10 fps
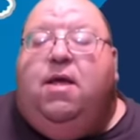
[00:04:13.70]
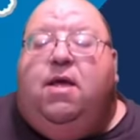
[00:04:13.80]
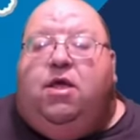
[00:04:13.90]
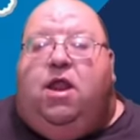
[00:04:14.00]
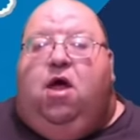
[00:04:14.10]

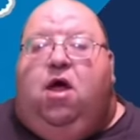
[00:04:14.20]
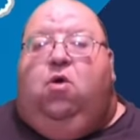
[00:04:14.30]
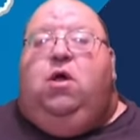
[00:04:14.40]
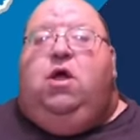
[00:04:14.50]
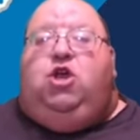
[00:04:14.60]
You
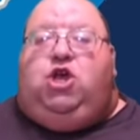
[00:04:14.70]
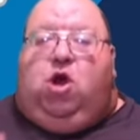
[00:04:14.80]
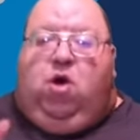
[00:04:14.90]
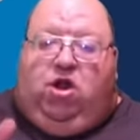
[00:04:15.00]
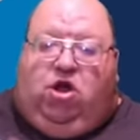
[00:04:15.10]
know,
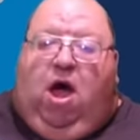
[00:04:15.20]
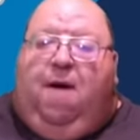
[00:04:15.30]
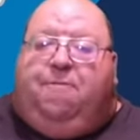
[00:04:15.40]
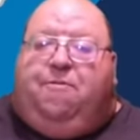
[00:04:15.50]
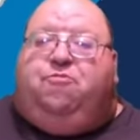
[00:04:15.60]
Jared
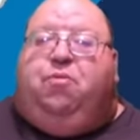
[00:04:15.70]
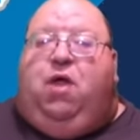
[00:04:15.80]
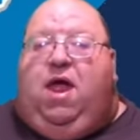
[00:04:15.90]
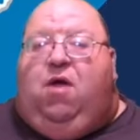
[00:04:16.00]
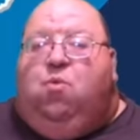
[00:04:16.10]
Goff is
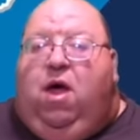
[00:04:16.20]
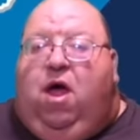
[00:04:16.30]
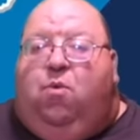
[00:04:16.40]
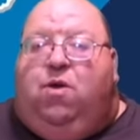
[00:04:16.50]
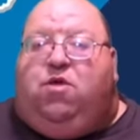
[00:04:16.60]
playing
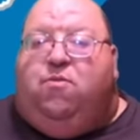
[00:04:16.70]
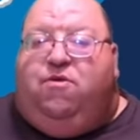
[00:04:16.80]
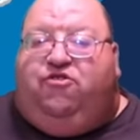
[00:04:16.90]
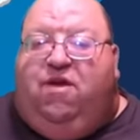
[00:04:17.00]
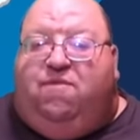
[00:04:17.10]
well with the
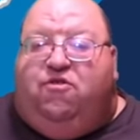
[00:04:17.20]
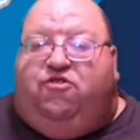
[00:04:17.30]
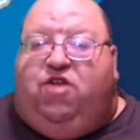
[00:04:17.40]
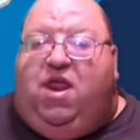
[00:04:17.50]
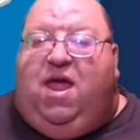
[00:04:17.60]
receivers
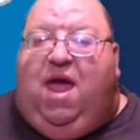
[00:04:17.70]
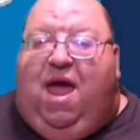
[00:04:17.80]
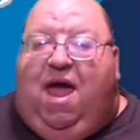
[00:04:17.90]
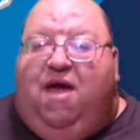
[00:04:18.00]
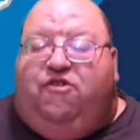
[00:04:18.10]
that he
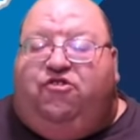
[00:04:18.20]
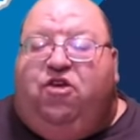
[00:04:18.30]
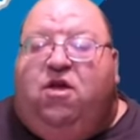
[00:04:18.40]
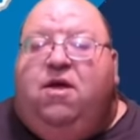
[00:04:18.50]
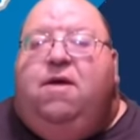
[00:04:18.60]
has.
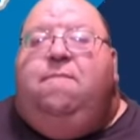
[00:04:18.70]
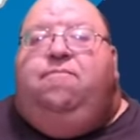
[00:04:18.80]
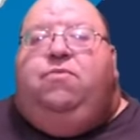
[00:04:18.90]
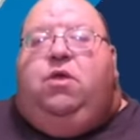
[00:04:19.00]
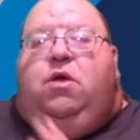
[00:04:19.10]

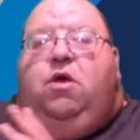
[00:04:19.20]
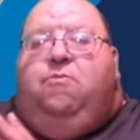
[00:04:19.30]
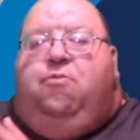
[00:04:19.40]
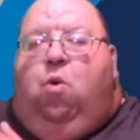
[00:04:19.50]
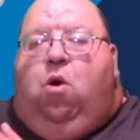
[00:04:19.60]

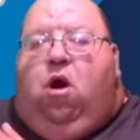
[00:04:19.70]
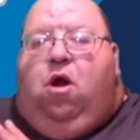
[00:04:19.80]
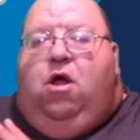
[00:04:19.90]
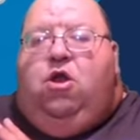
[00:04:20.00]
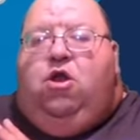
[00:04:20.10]

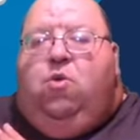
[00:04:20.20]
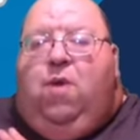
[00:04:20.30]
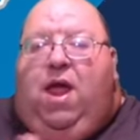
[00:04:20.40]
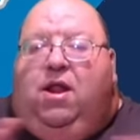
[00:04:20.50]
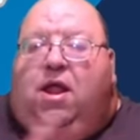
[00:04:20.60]
For New
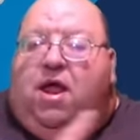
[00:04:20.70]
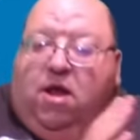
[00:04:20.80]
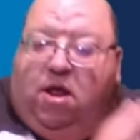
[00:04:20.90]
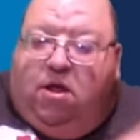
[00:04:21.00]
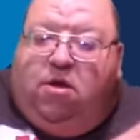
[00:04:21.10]

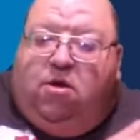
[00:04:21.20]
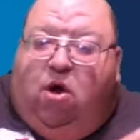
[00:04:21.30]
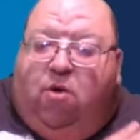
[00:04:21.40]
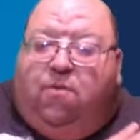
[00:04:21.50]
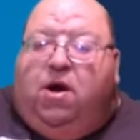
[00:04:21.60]
England
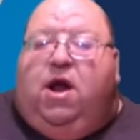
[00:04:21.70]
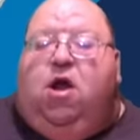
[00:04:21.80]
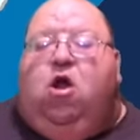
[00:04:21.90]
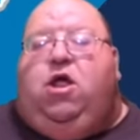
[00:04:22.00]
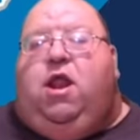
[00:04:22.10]
over
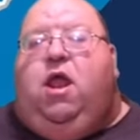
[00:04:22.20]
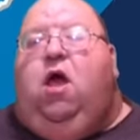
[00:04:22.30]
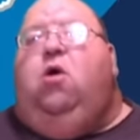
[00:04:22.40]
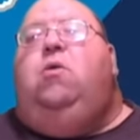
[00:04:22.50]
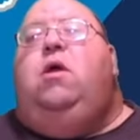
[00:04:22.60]
here, you
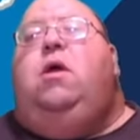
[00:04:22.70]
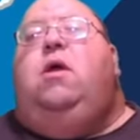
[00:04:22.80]
know,